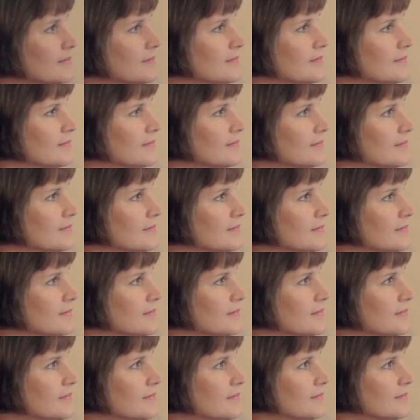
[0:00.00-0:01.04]

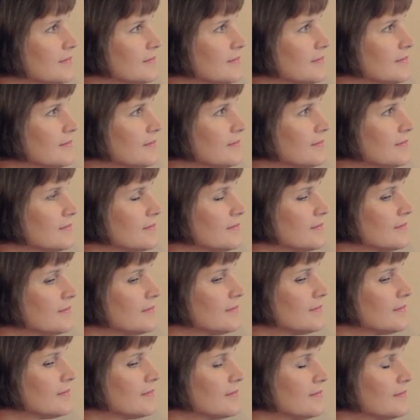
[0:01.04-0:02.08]

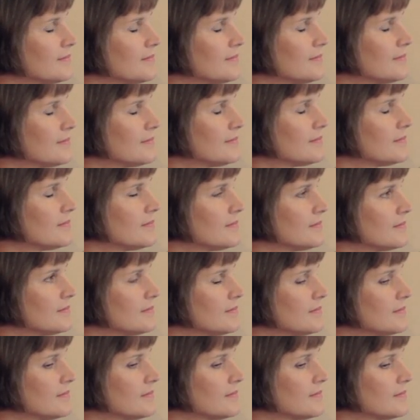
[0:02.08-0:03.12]

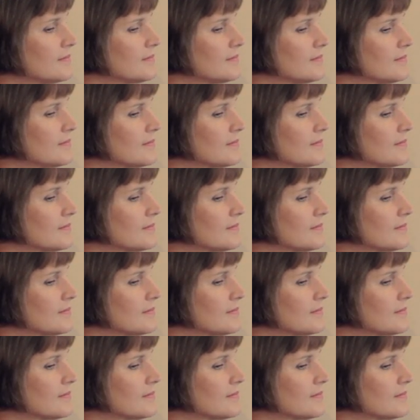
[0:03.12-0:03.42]
The person shown says nothing.